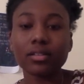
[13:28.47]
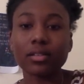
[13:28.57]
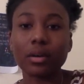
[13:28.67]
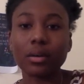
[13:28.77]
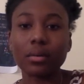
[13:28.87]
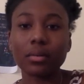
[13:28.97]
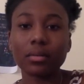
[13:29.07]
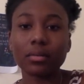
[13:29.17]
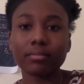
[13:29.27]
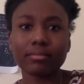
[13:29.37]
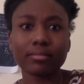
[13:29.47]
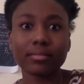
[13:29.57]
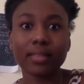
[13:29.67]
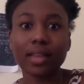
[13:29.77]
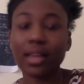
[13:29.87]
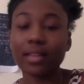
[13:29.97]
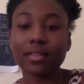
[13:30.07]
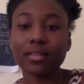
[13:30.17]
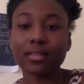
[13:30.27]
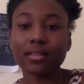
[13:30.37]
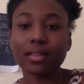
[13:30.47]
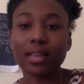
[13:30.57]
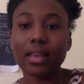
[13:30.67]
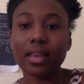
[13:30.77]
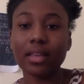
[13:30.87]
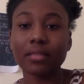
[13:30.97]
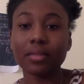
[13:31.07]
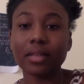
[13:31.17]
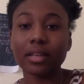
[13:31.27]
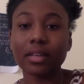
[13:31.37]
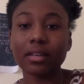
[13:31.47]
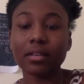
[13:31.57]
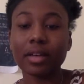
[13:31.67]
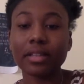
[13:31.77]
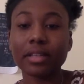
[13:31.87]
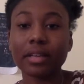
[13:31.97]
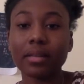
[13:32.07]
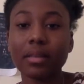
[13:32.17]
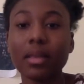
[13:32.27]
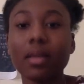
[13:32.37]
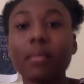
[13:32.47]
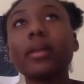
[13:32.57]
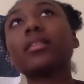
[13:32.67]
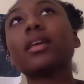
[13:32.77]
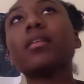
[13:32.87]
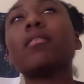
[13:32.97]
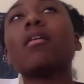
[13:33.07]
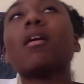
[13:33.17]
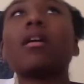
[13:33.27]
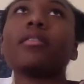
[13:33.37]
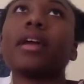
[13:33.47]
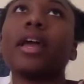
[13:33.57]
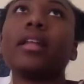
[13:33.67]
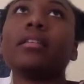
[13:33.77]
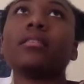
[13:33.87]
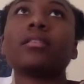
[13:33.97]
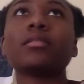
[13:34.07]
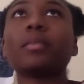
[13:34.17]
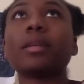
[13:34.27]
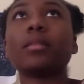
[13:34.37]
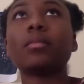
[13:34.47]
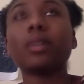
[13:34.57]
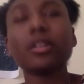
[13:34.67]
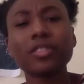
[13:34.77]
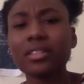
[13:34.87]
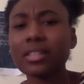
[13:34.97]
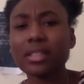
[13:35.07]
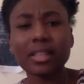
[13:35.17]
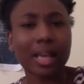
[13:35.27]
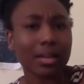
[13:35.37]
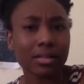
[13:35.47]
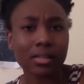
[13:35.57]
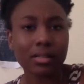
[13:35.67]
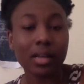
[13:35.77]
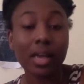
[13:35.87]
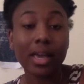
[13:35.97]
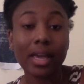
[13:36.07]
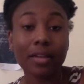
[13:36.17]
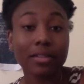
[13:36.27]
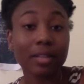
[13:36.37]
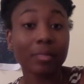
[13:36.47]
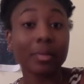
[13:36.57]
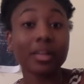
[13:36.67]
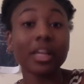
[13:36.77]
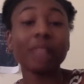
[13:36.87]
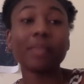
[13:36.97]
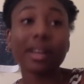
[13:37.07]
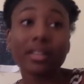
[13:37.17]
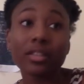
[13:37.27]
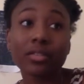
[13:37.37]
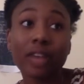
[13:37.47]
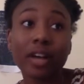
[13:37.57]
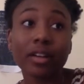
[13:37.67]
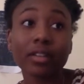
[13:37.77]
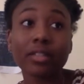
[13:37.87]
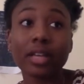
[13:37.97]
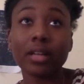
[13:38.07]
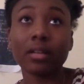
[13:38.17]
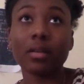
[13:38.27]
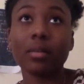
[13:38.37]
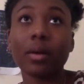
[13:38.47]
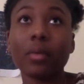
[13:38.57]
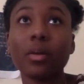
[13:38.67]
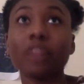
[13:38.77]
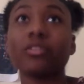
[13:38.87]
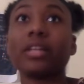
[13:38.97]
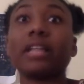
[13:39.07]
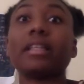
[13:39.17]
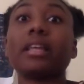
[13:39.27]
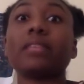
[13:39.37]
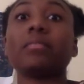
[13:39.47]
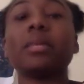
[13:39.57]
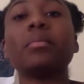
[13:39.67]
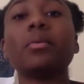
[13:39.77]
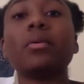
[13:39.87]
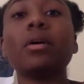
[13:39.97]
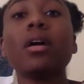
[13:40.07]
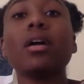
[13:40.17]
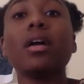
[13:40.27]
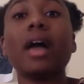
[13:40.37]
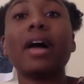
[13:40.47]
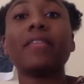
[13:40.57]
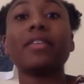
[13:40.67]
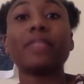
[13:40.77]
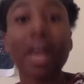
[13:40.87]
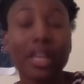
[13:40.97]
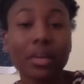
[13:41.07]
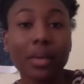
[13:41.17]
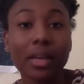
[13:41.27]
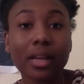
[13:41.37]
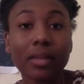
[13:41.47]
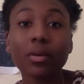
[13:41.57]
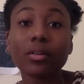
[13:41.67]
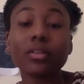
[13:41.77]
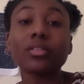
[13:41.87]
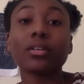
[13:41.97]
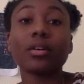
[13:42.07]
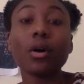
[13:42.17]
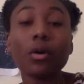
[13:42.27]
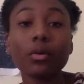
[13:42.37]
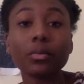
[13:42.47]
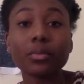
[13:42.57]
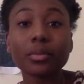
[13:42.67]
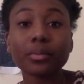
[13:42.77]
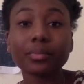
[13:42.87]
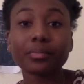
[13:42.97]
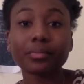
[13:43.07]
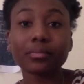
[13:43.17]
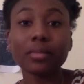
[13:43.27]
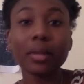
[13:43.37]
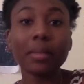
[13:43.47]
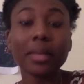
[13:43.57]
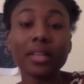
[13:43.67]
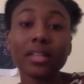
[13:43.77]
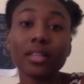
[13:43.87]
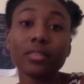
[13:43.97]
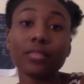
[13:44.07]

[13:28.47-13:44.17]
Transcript: breath and his lungs. So it's really crazy. But then on the other hand, there's been 160,000 acres that have been cleaned by these fires, and about 190,000 people have evacuated or lost their homes